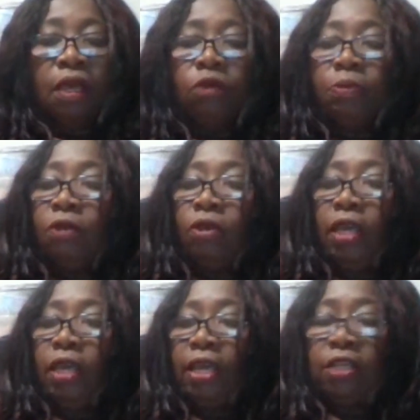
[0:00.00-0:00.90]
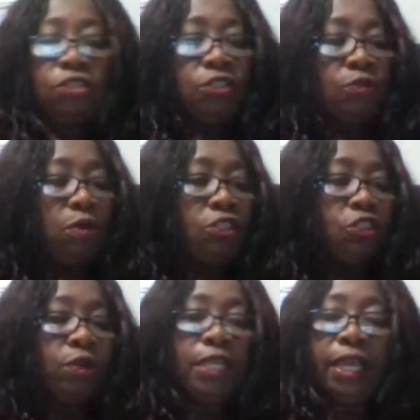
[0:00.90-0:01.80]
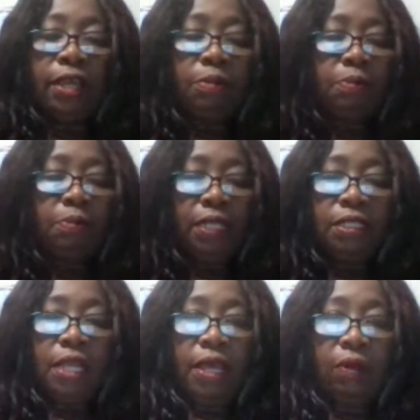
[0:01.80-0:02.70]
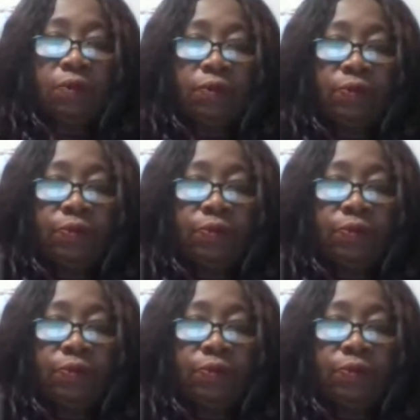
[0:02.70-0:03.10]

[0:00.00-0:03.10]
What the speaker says: We'll be going ahead to do our joint candle blessing now.